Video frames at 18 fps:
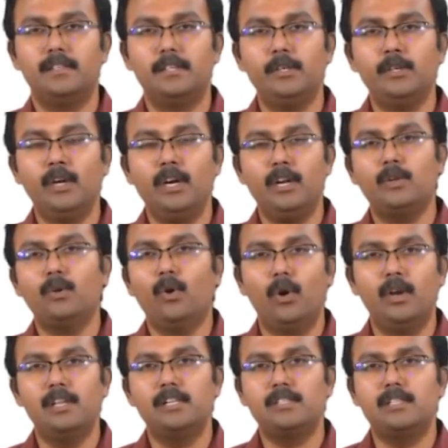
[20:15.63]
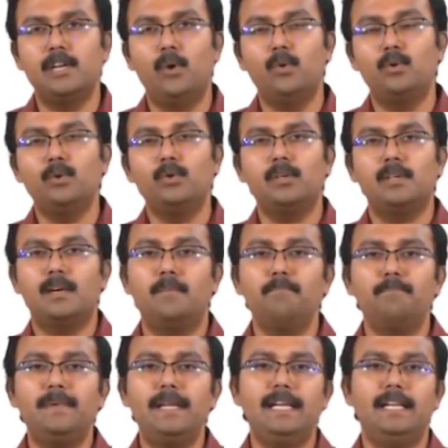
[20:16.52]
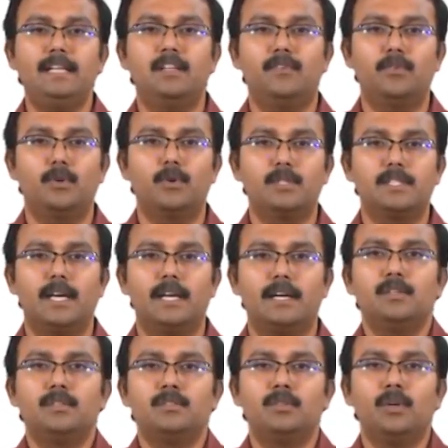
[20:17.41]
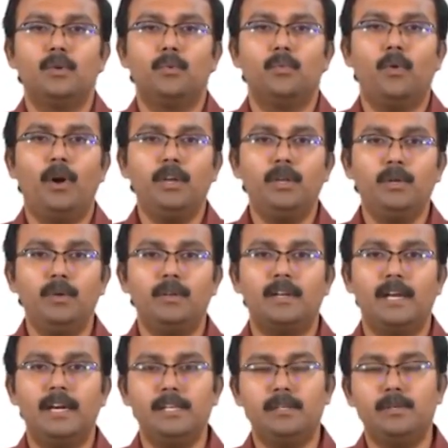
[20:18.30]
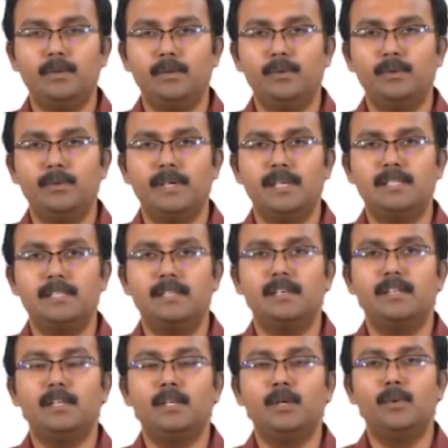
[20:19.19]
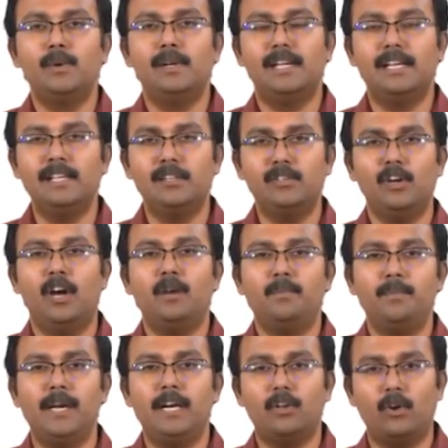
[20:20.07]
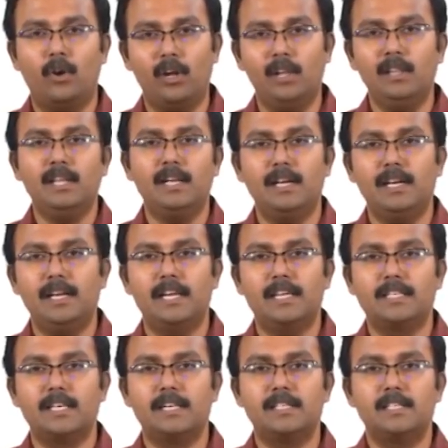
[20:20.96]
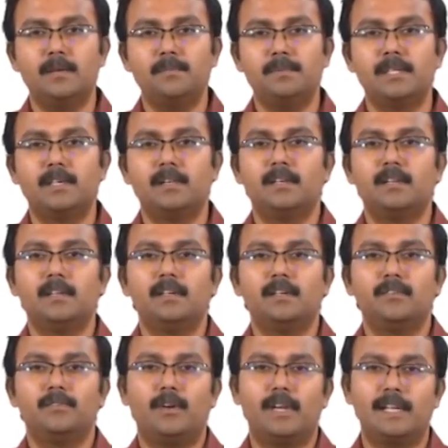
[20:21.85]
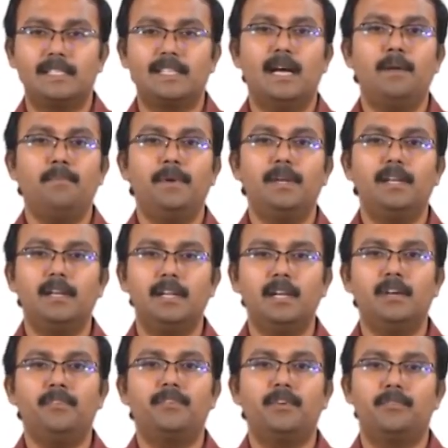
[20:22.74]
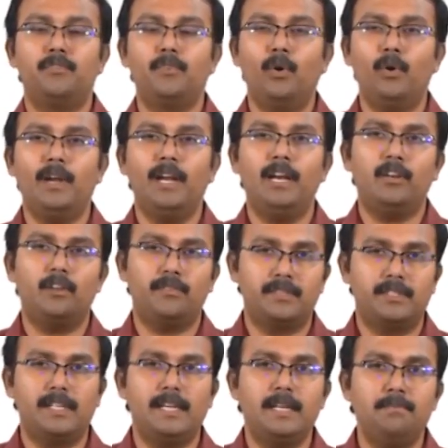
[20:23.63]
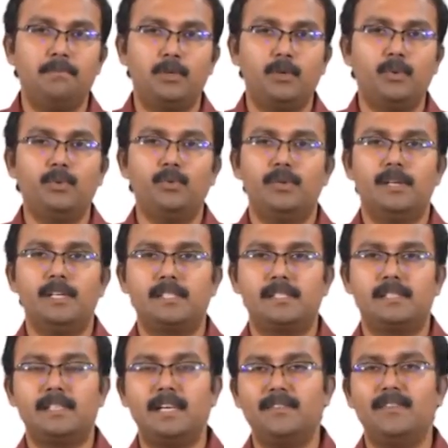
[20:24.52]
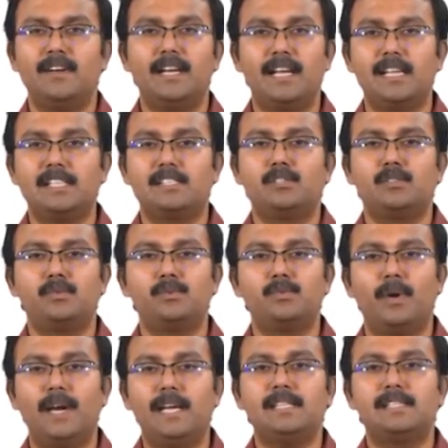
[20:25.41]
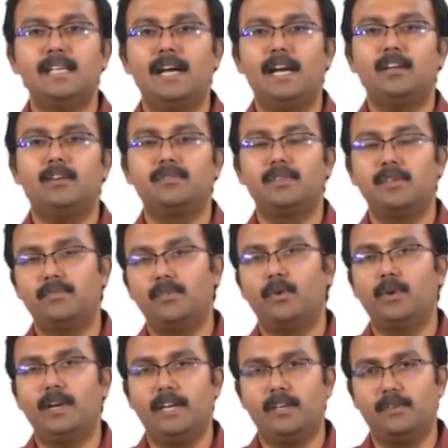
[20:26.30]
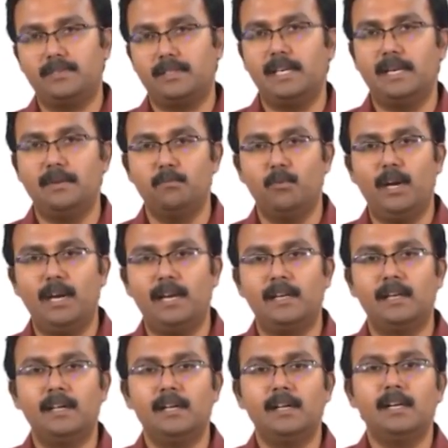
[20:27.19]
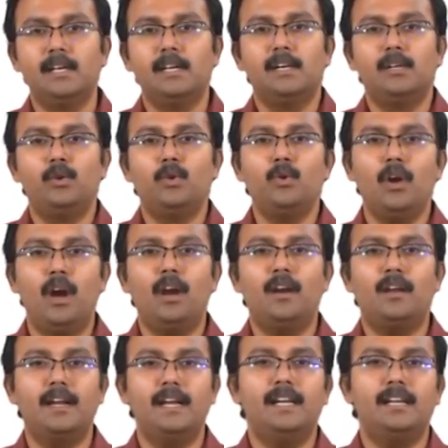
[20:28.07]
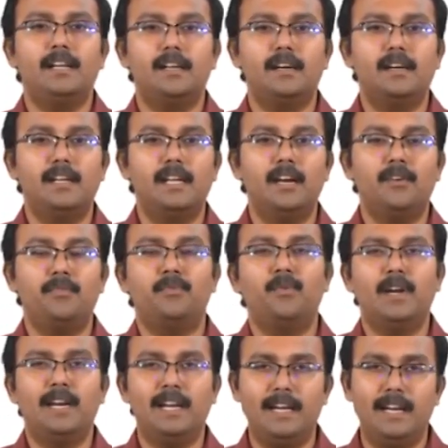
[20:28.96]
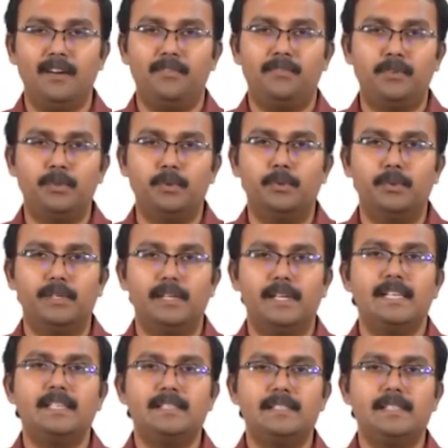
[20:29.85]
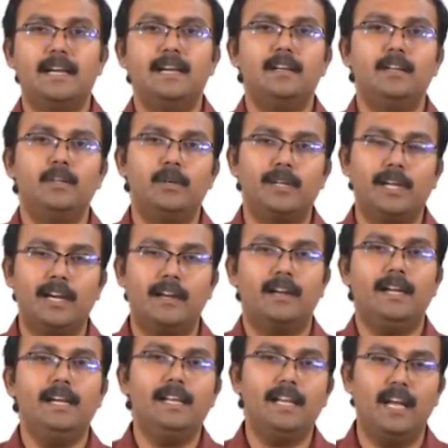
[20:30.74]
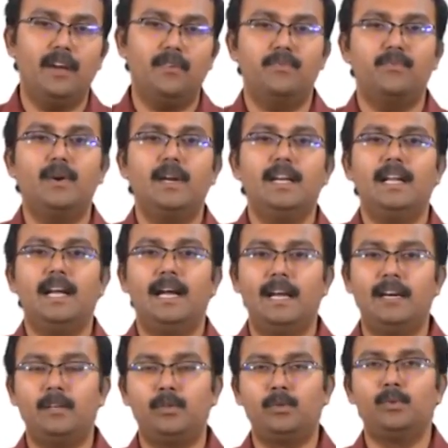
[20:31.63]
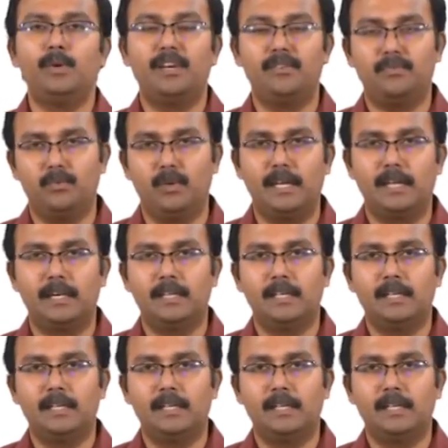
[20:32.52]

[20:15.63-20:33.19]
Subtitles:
Your goal is now to complete the flow chart. So, what you try to do is you will incorporate all the relationships. For example, if flow rate of stream 2 is given as twice that of the flow rate of stream 1, do not write F1 and F2, instead you can write F1 and 2F1.